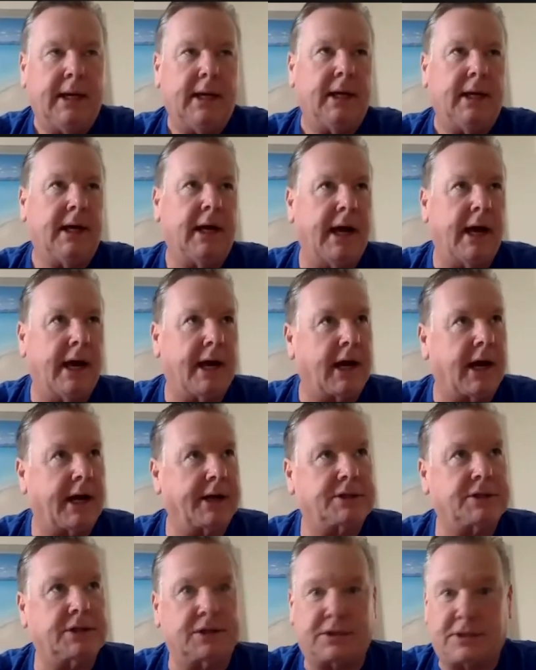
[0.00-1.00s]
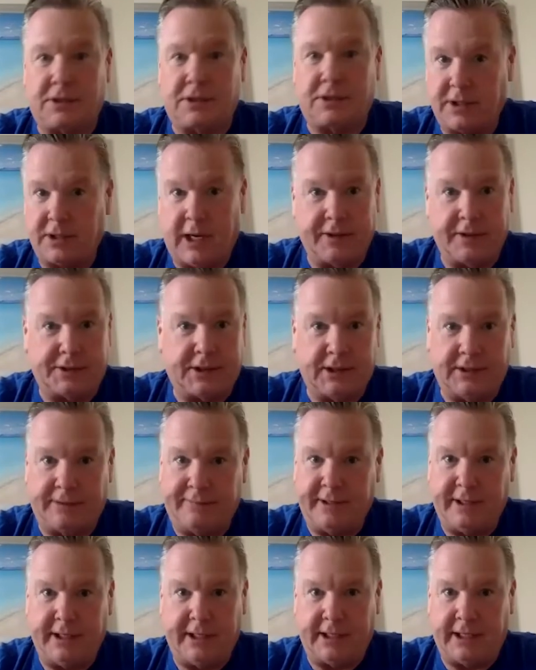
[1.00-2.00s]
and I just turned on the
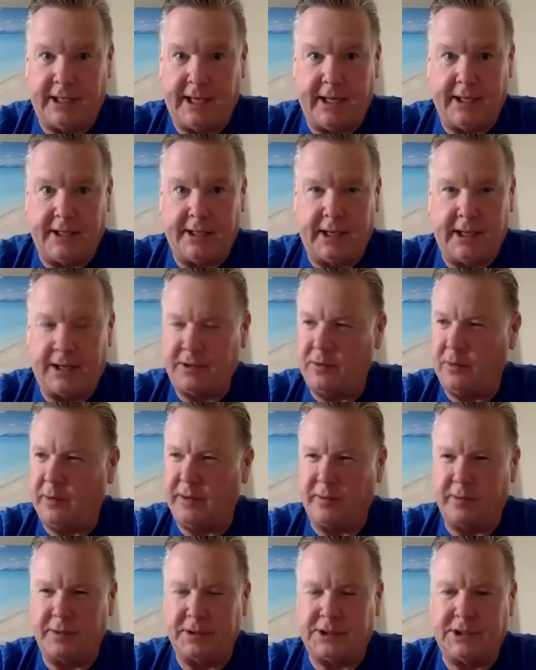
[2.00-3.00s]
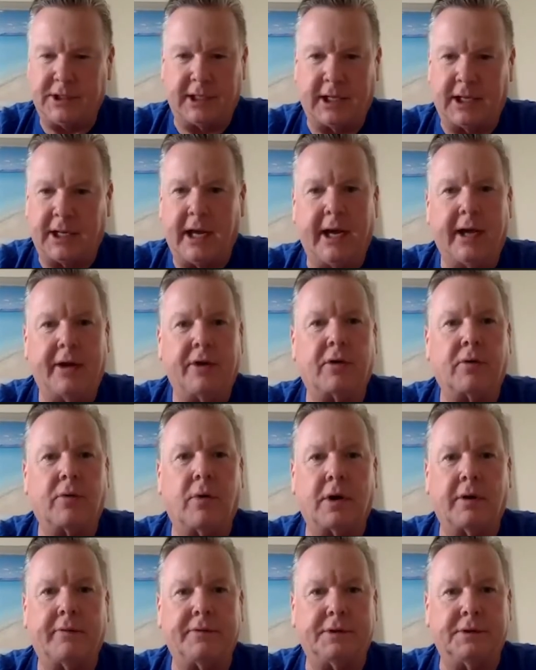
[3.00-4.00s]
TV, and I don't know whether it was CNN or
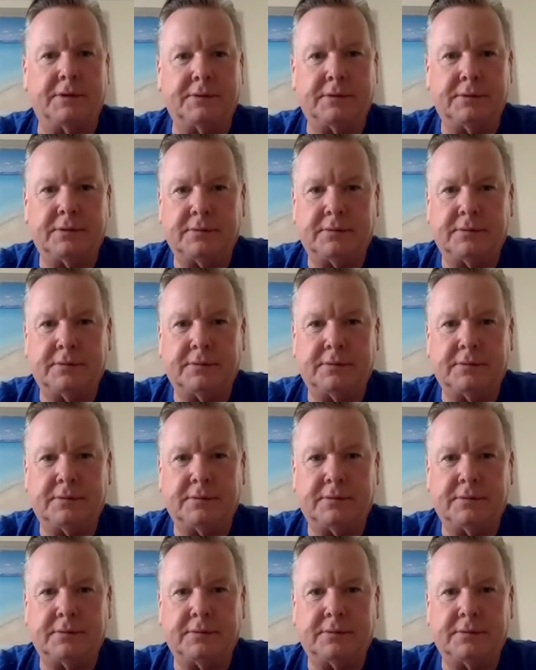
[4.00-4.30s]
one of the